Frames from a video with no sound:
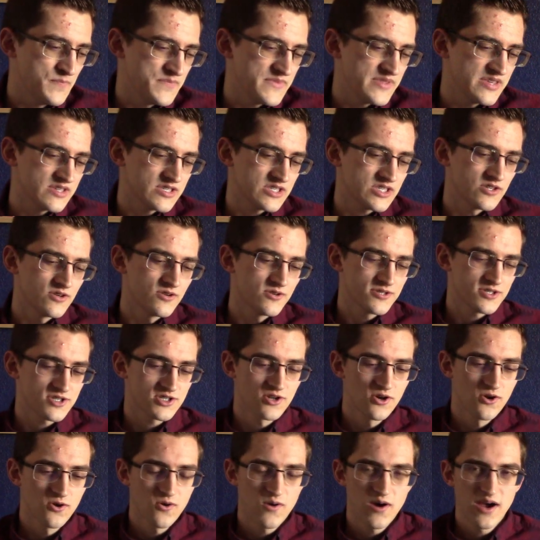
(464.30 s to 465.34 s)

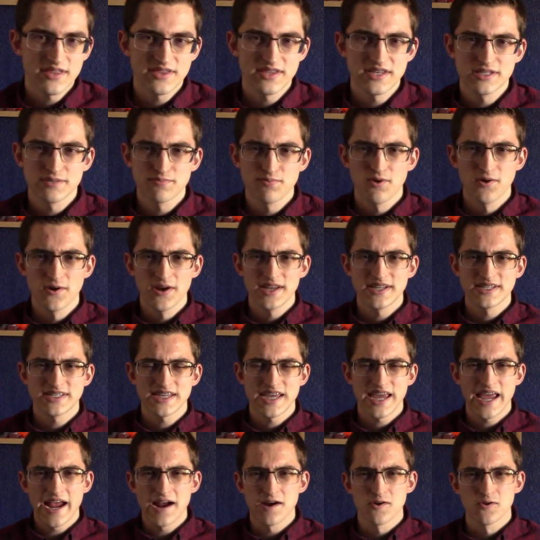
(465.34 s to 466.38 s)
so at this
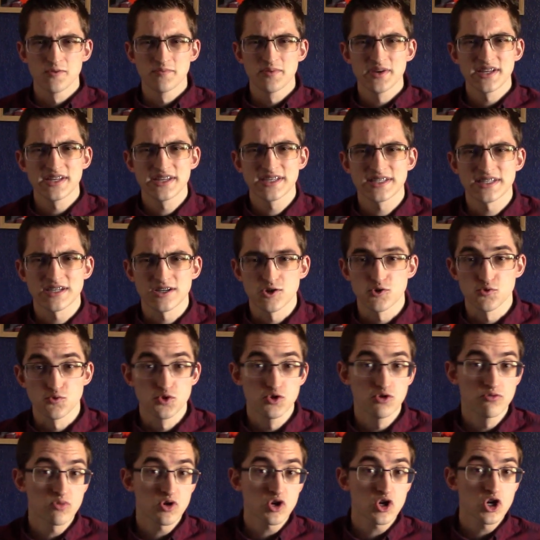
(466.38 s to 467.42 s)
point, Arobynn is a
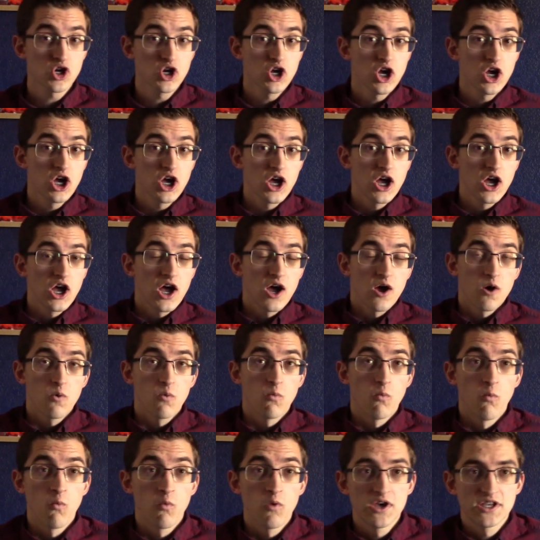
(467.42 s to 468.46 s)
groomer,
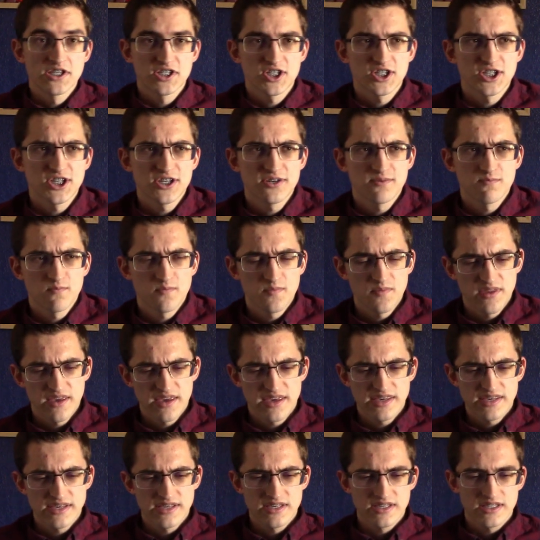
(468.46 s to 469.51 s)
which
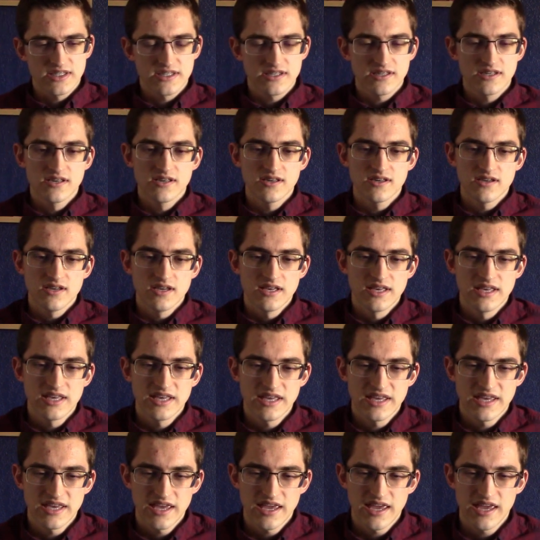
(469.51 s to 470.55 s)
is...
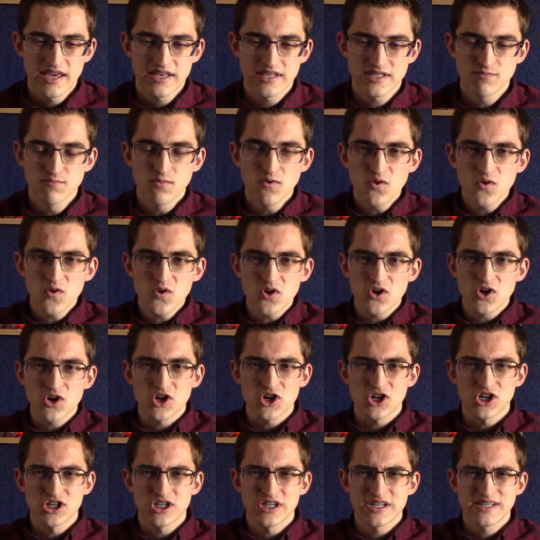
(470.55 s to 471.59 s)
it's more
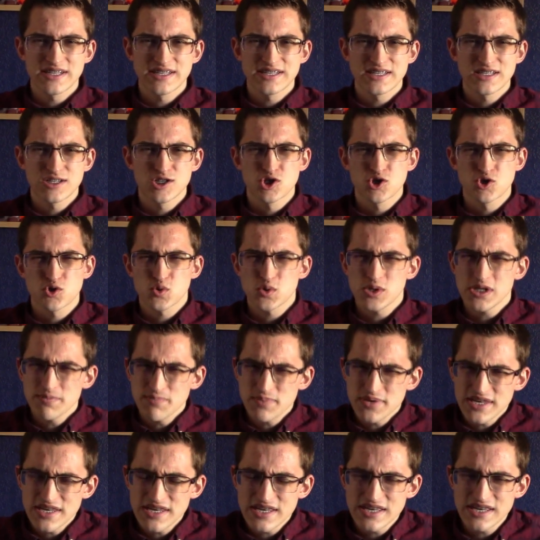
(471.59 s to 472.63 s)

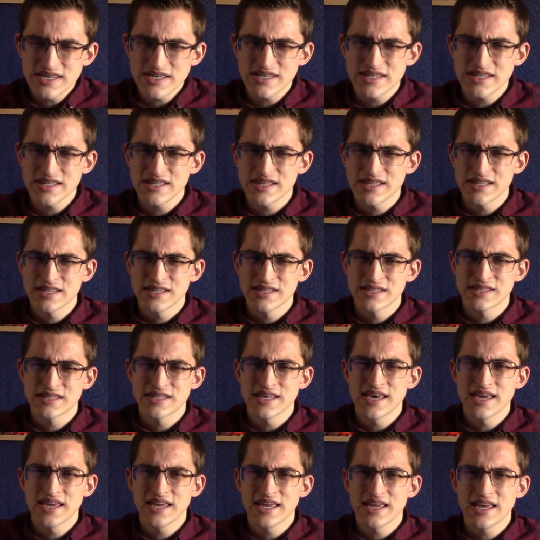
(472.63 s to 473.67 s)
creepy
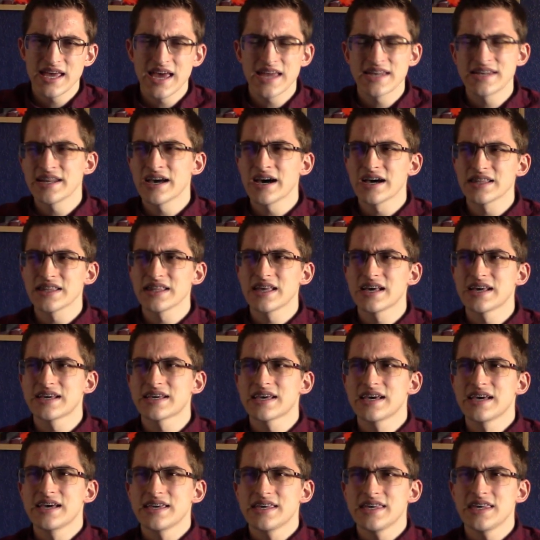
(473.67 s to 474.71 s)
than... and not, like,
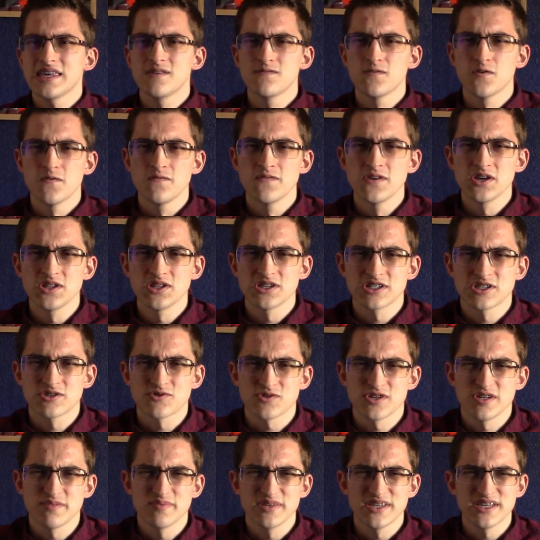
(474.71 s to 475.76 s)
evil villain
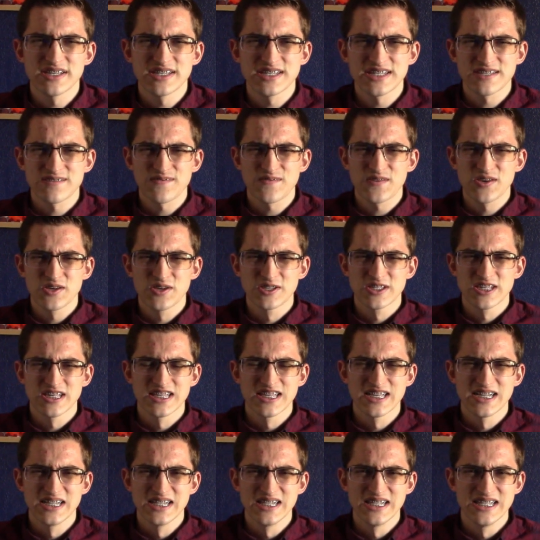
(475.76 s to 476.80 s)
creepy. It just feels a
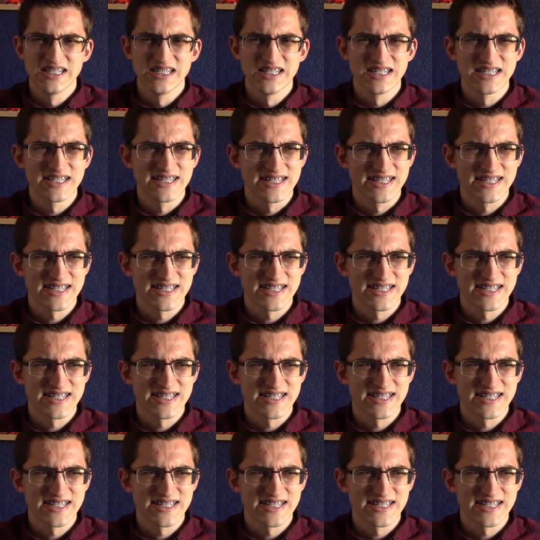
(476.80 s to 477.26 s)
little